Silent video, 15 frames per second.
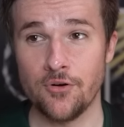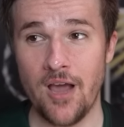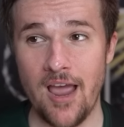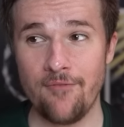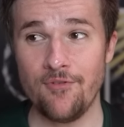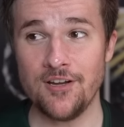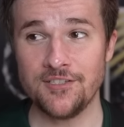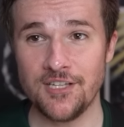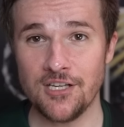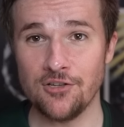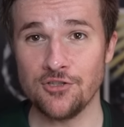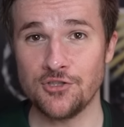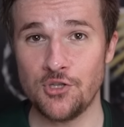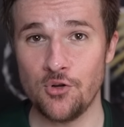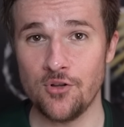every
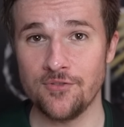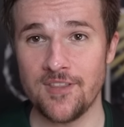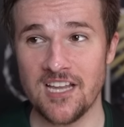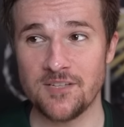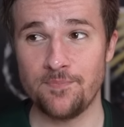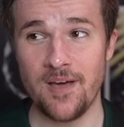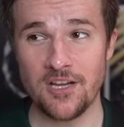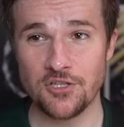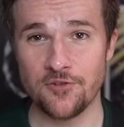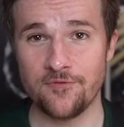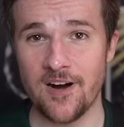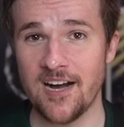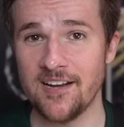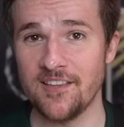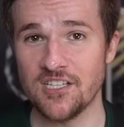single student that's
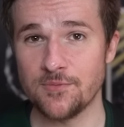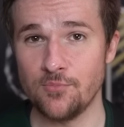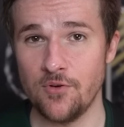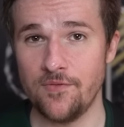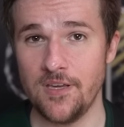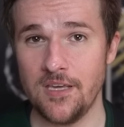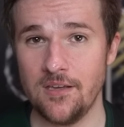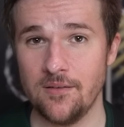petrified in this movie